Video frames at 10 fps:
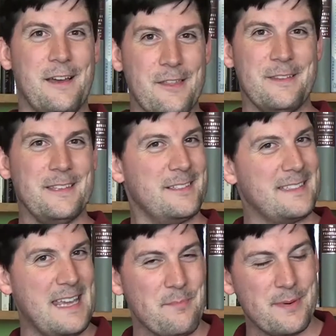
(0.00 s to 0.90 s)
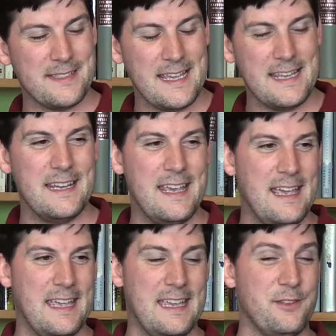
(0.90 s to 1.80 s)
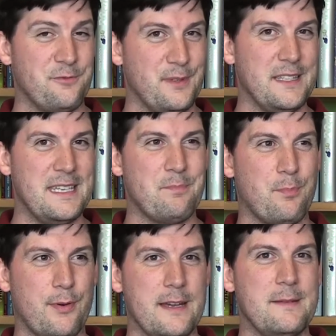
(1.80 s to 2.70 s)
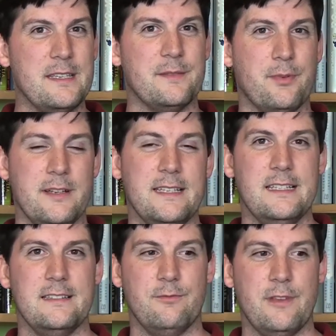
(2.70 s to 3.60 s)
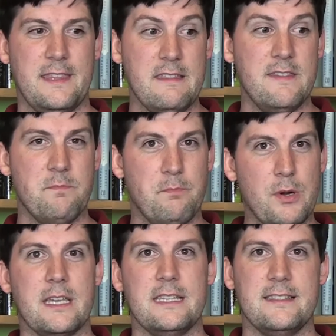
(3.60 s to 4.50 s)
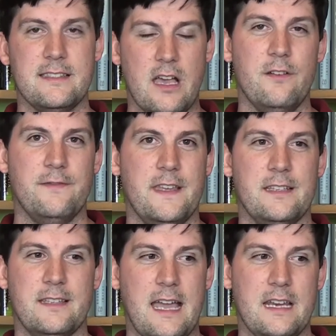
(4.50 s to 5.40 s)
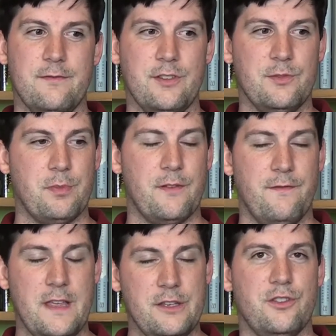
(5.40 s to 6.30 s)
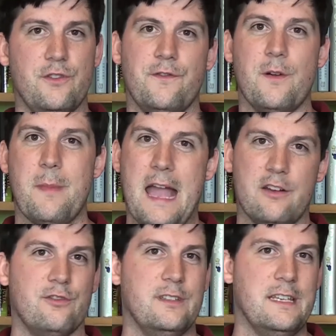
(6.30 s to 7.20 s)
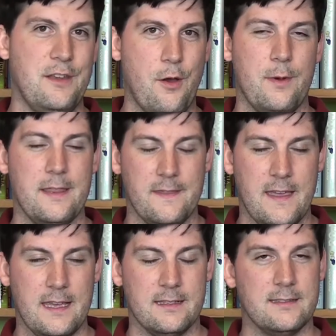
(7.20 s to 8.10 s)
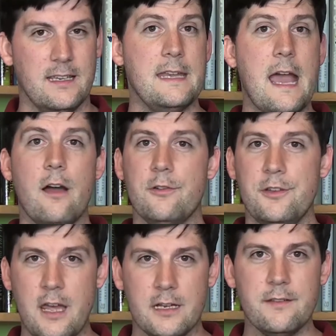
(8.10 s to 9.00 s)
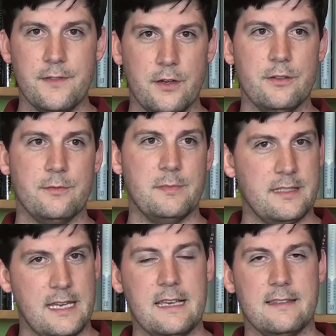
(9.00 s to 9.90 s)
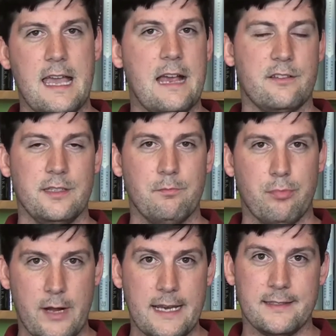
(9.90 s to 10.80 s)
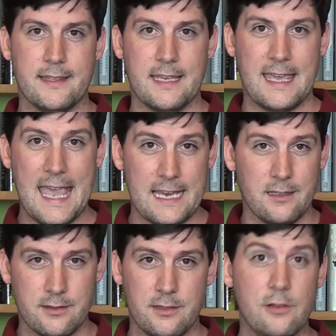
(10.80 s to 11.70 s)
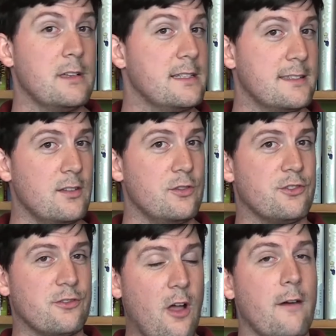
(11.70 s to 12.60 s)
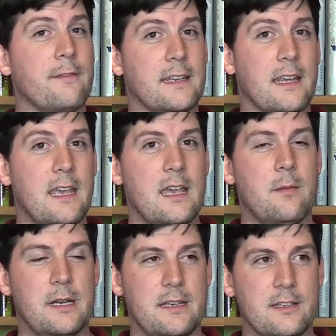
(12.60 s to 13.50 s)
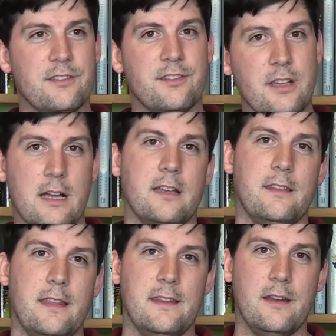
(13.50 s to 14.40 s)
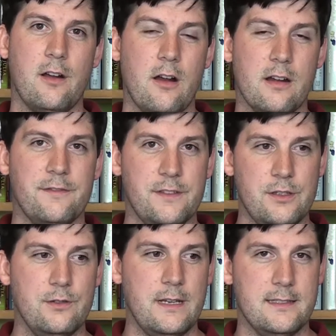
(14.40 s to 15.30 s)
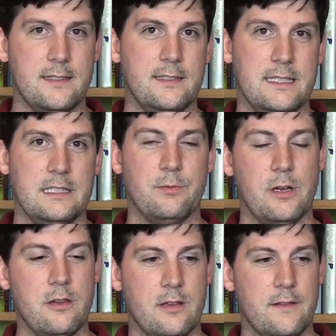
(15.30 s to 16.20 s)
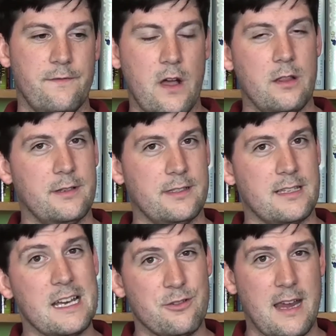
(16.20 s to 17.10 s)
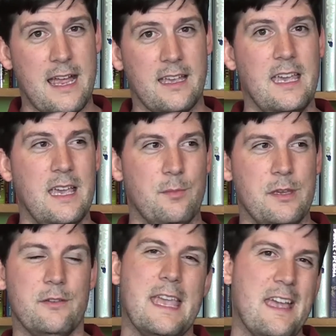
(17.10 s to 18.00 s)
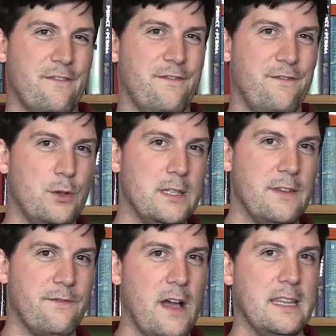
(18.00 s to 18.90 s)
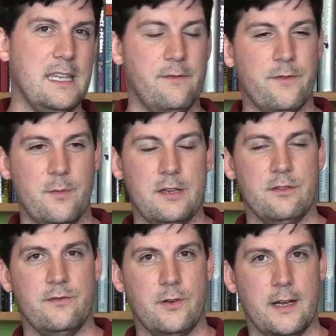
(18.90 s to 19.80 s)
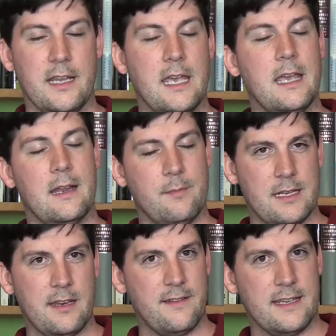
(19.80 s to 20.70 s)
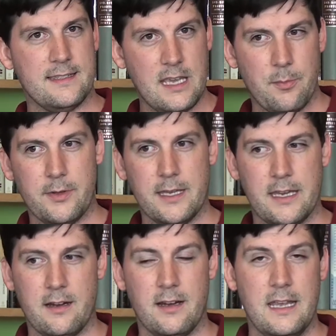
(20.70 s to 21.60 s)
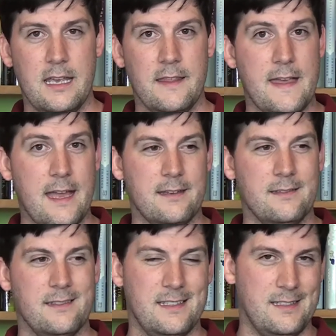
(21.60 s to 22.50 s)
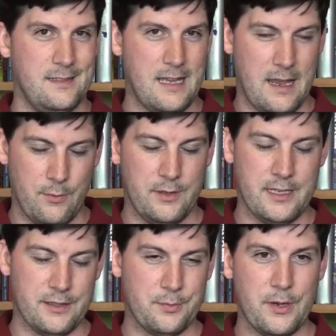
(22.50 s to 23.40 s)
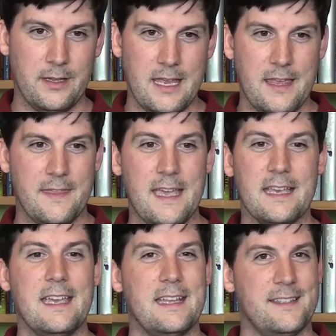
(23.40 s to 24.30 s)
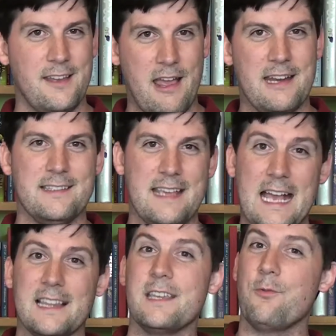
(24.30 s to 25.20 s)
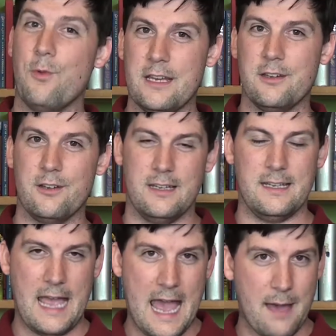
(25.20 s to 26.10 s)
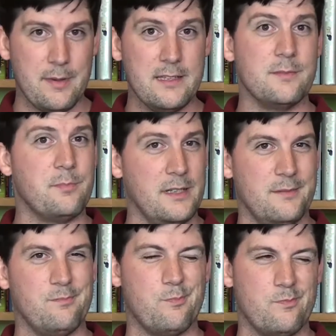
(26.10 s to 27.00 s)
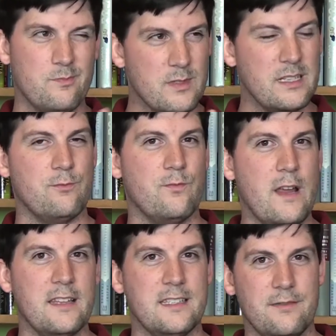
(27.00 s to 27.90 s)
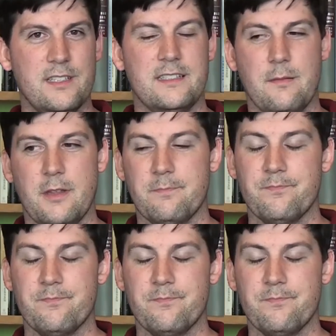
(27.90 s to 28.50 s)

other little 10% is really misprintings within the book itself that kind of just prevents you from actually knowing things. Now, none of those mistakes actually breaks the case. You can still solve it, but it does suck that there are a few instances where you can follow a sidetrack, but you can't fully find the information for it. I'm going to give an example here that I will not spoil anything. It's not exactly what happens, but relatively similar.